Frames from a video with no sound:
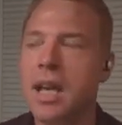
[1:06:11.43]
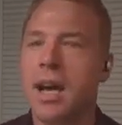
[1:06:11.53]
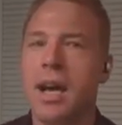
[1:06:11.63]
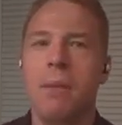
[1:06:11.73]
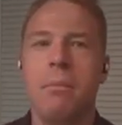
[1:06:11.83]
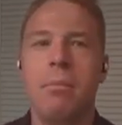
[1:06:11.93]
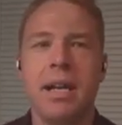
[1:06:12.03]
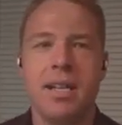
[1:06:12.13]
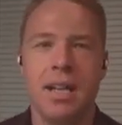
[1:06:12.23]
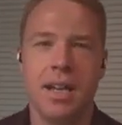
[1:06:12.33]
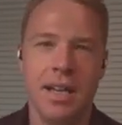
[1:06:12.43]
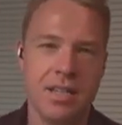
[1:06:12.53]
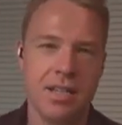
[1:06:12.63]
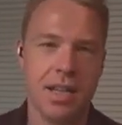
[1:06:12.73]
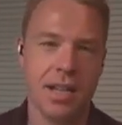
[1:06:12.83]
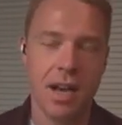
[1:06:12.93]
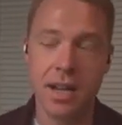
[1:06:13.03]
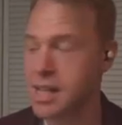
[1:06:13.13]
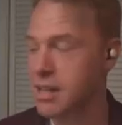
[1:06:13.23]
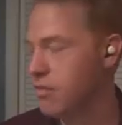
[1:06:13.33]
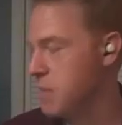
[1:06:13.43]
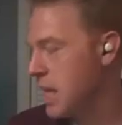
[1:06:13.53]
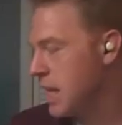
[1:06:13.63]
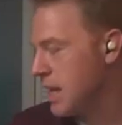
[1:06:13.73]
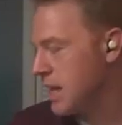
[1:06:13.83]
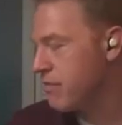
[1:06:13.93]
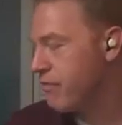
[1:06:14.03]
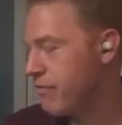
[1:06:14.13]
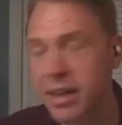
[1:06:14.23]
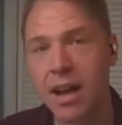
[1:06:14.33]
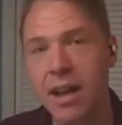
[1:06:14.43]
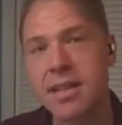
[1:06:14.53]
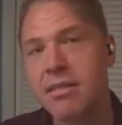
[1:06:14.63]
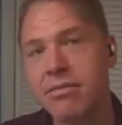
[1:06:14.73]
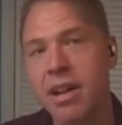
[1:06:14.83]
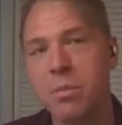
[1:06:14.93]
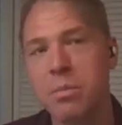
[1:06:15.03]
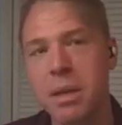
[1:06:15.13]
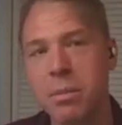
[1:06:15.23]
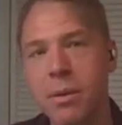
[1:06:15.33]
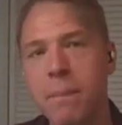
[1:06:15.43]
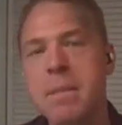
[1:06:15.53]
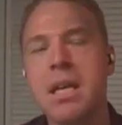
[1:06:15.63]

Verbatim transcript: Um, but uh, it's uh, content for me and I, it's fun content for other people.